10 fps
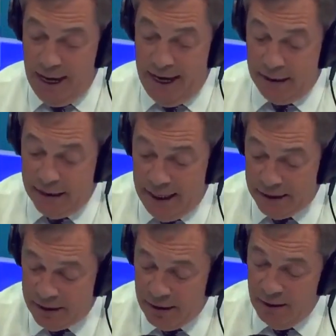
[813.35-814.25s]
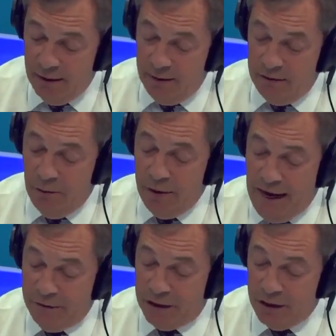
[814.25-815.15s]
it says that we
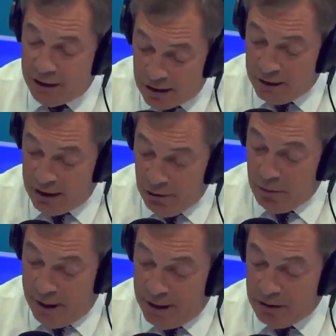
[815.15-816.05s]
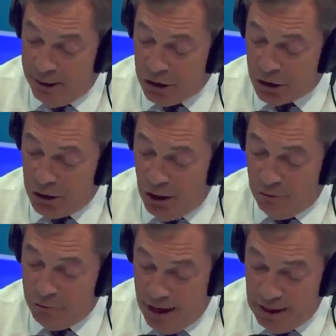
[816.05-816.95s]
have to consider the European dimension
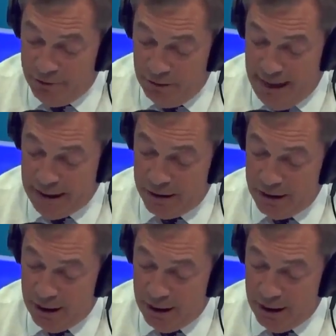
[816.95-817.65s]
of relevant matters,